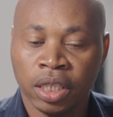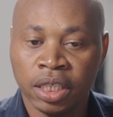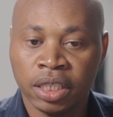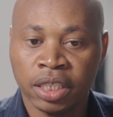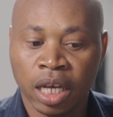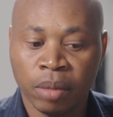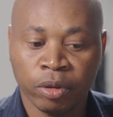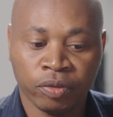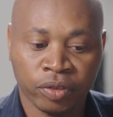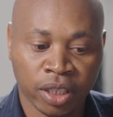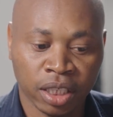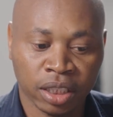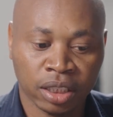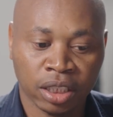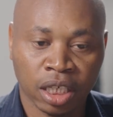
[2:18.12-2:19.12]
This type of
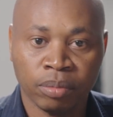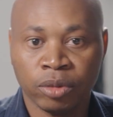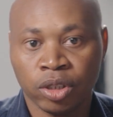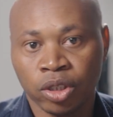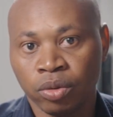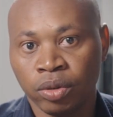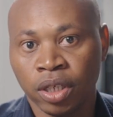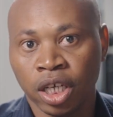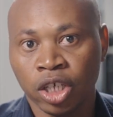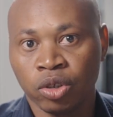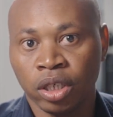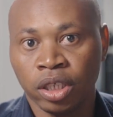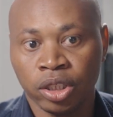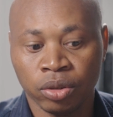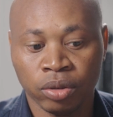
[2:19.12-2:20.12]
tests, James, we
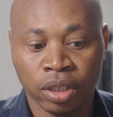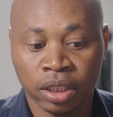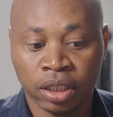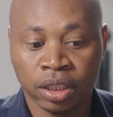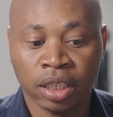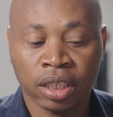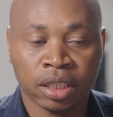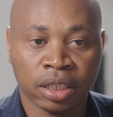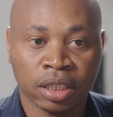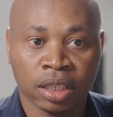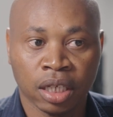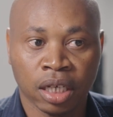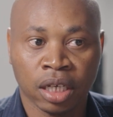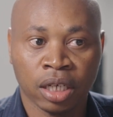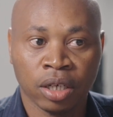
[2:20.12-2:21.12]
actually do these tests
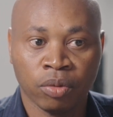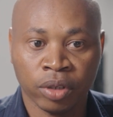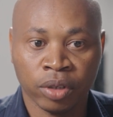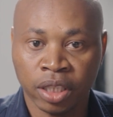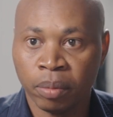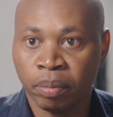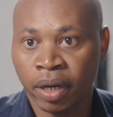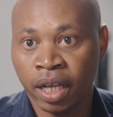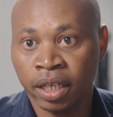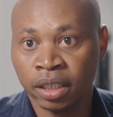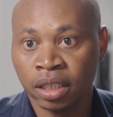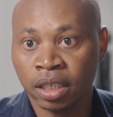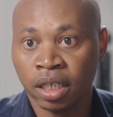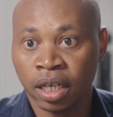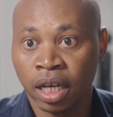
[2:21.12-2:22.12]
with the
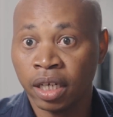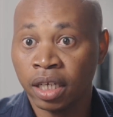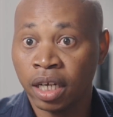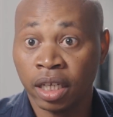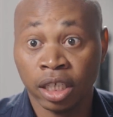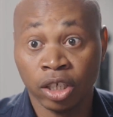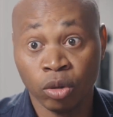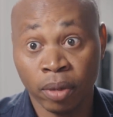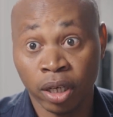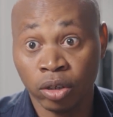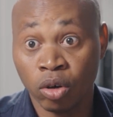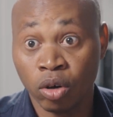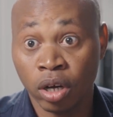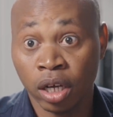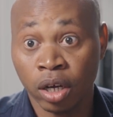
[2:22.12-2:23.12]
plant running under normal
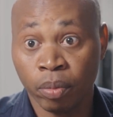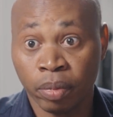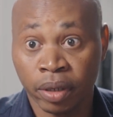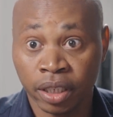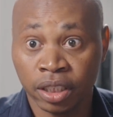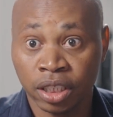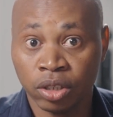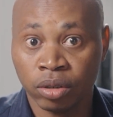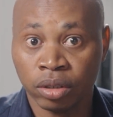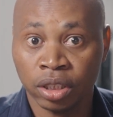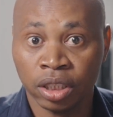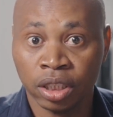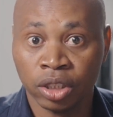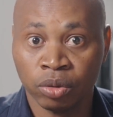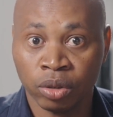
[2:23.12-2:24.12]
operating
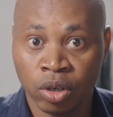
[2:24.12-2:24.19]
conditions.